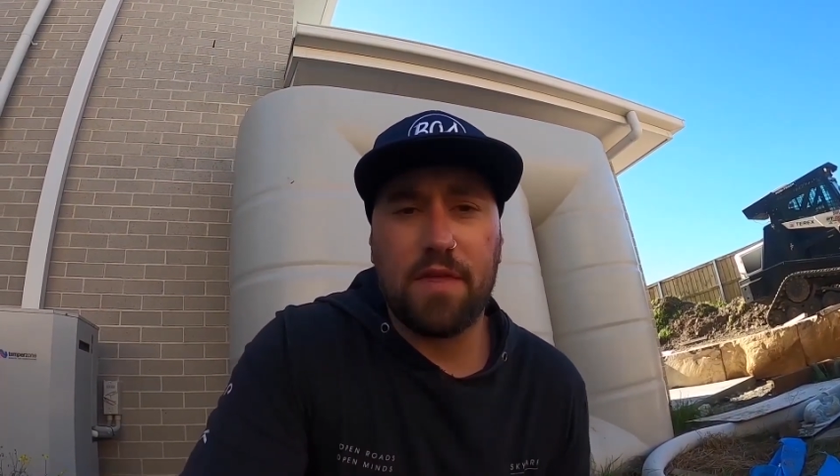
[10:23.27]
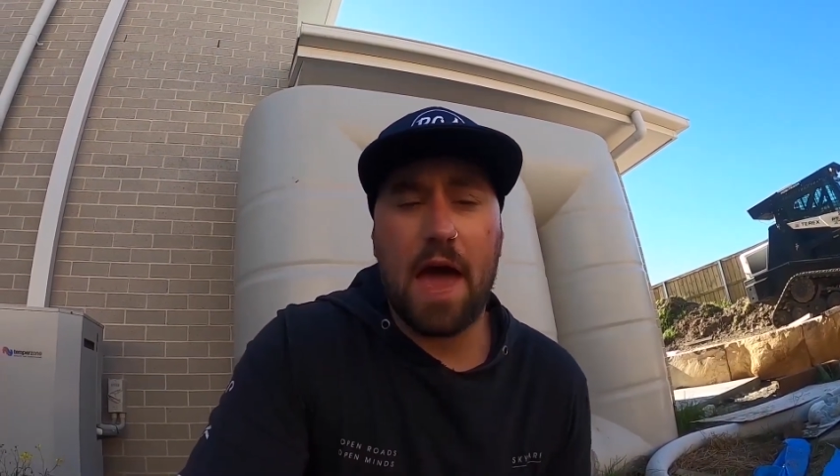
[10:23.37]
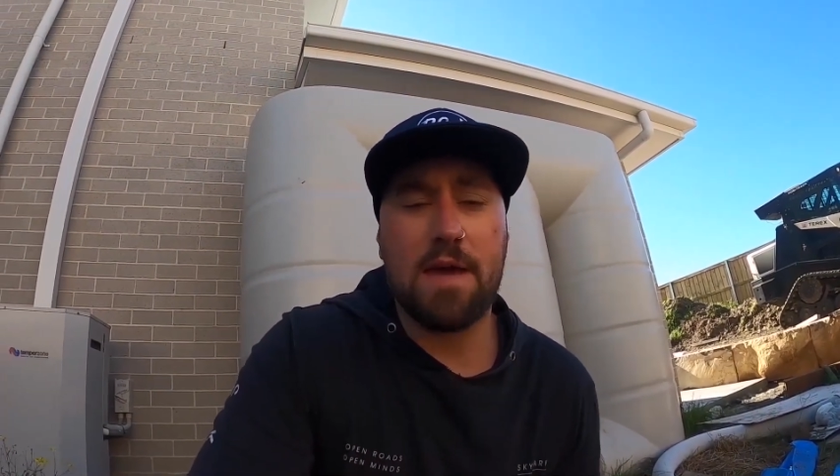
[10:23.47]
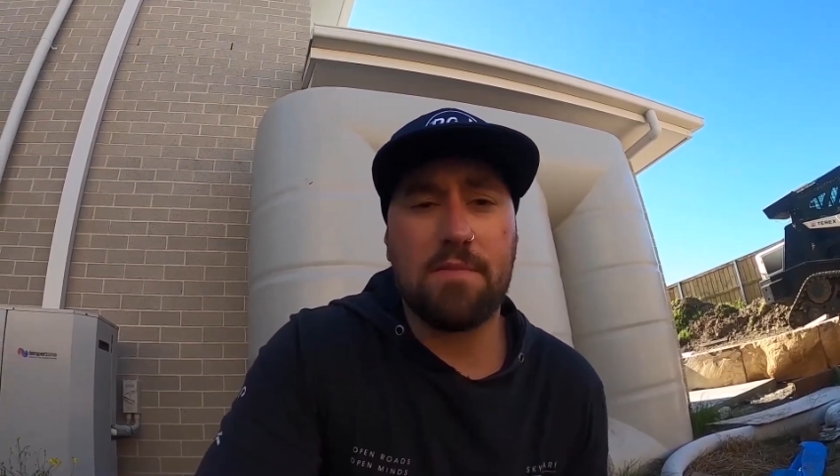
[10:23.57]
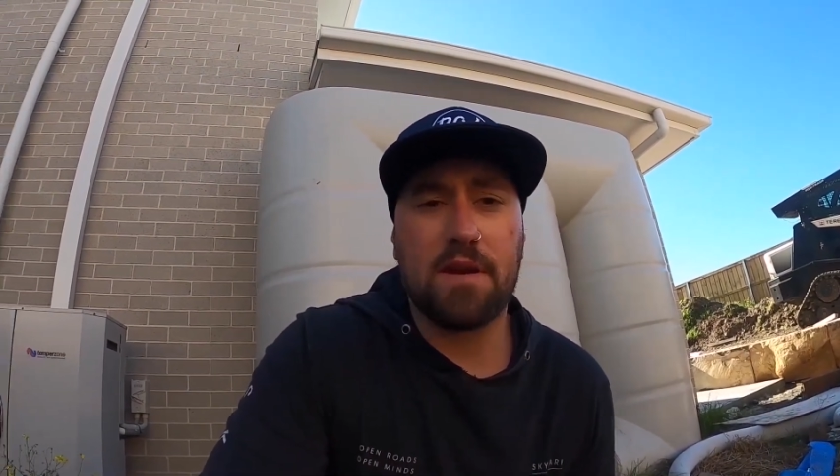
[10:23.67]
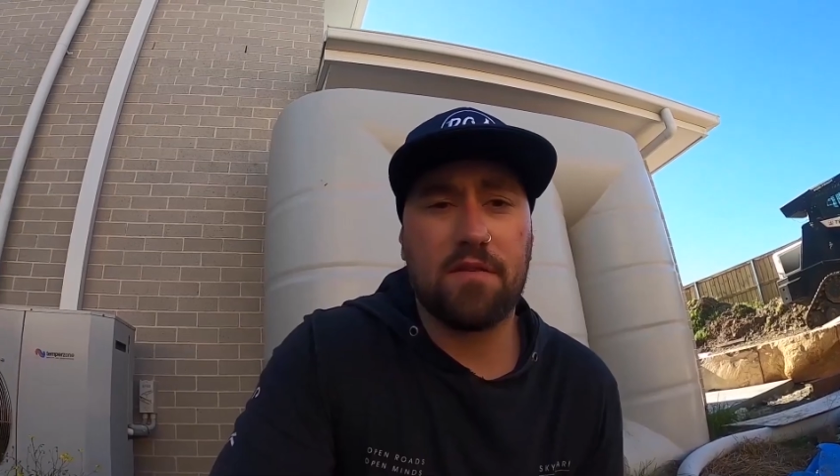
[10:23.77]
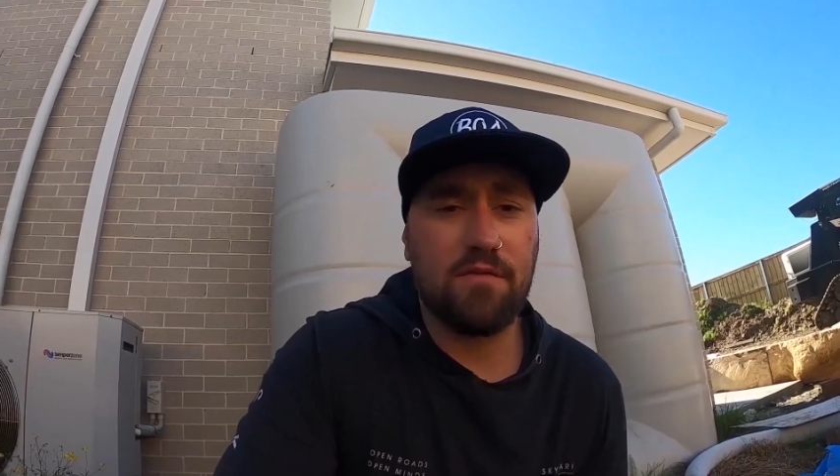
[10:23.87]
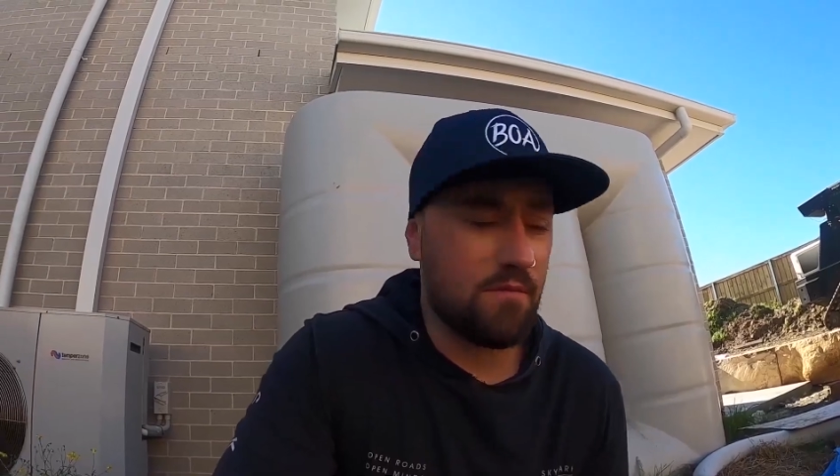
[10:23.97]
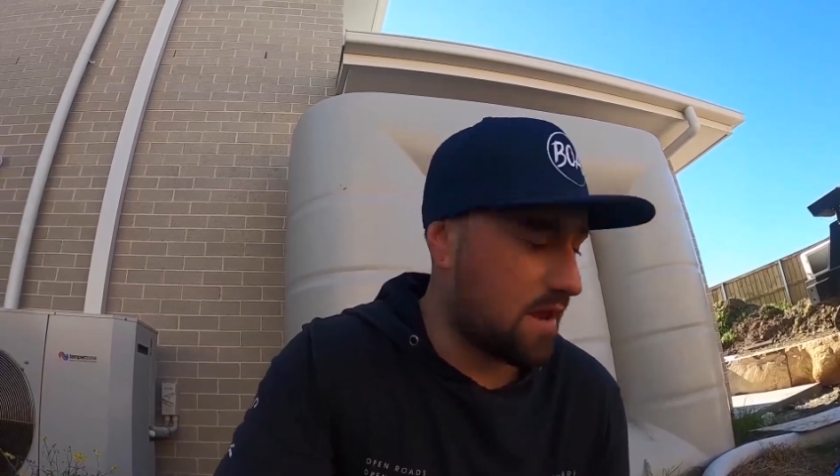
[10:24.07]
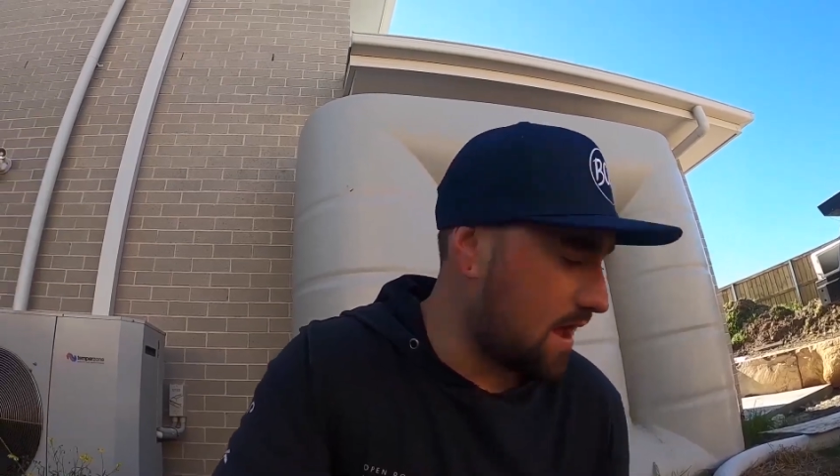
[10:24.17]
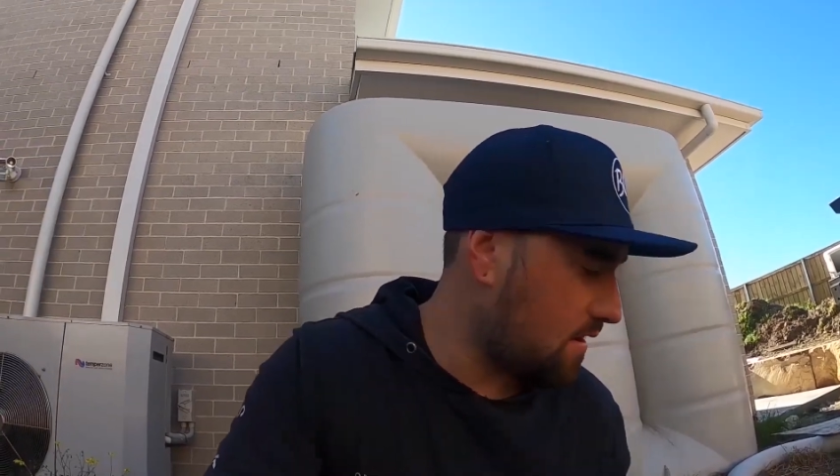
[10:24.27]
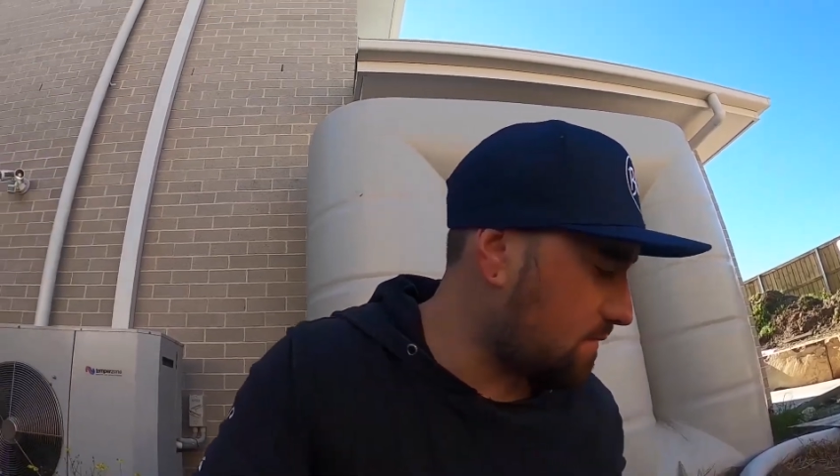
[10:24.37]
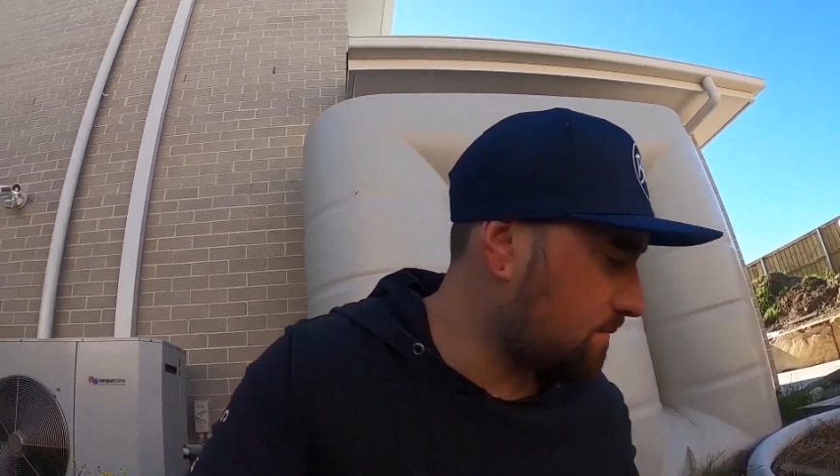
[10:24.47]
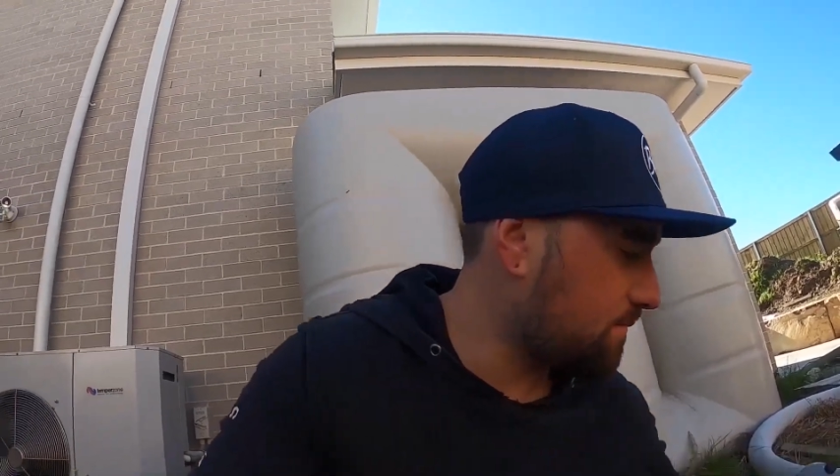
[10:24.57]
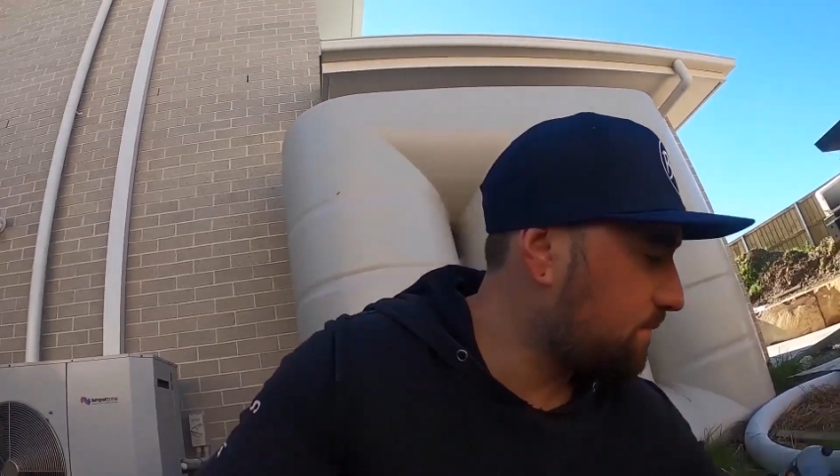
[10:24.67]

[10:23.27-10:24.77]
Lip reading: the 8 minutes from now.